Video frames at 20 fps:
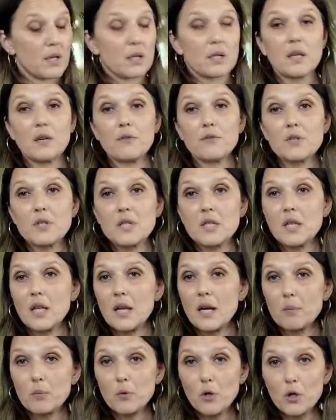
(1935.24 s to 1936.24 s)
gifts
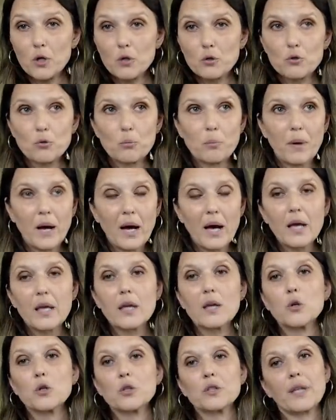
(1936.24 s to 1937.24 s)
that I'm going to
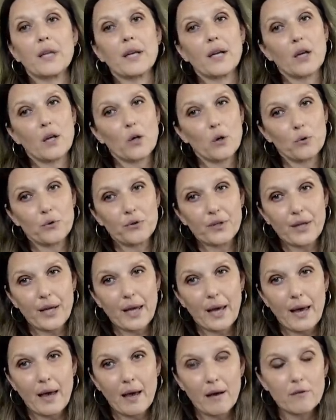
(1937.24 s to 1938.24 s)
buy or that I already
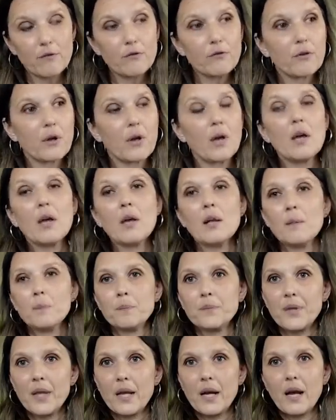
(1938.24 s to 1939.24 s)
have,
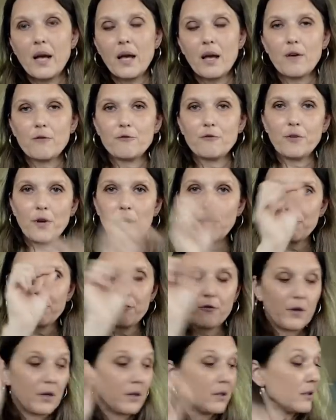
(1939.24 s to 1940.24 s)
that I have
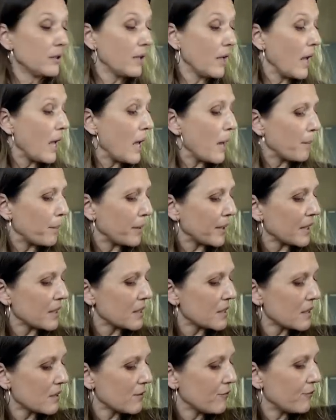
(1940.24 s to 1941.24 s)
filled. But
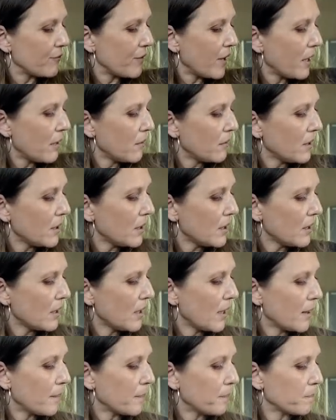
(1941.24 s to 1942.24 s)
it's a very...
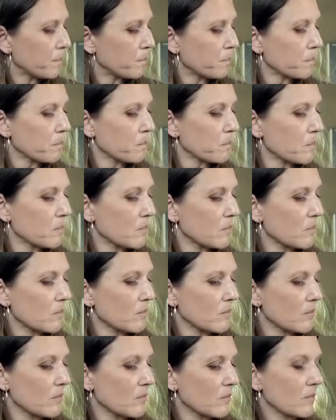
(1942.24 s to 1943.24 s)

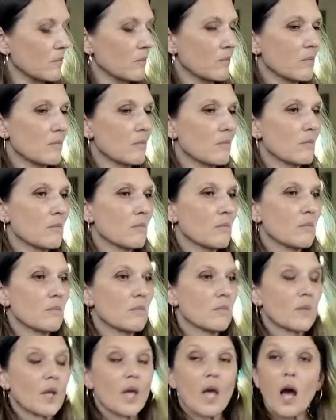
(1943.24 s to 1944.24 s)

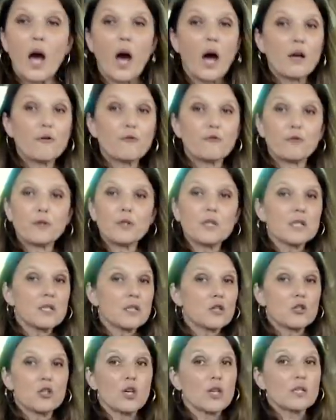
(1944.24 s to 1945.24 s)
I fully
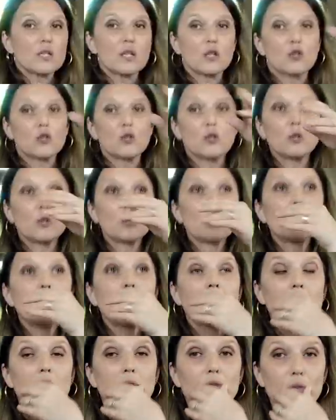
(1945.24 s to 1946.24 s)
suggest that you do
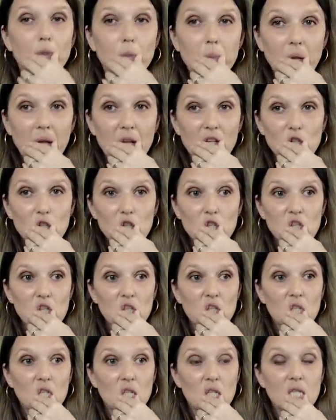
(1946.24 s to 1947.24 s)
that from next
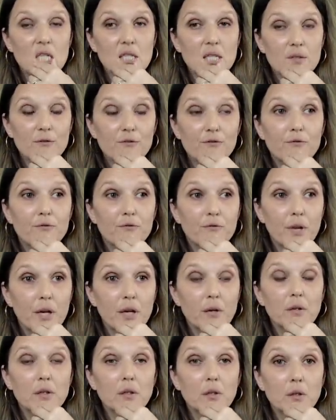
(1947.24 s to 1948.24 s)
year. It's a
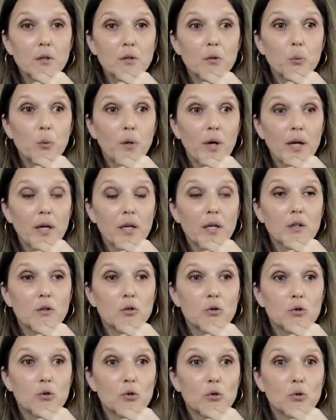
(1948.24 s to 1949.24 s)
very good
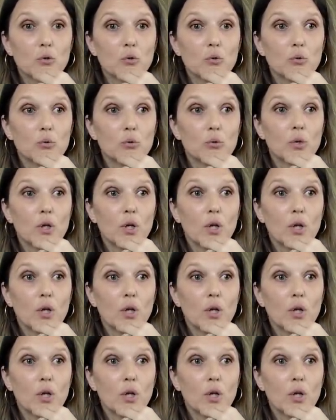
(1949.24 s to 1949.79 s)
way to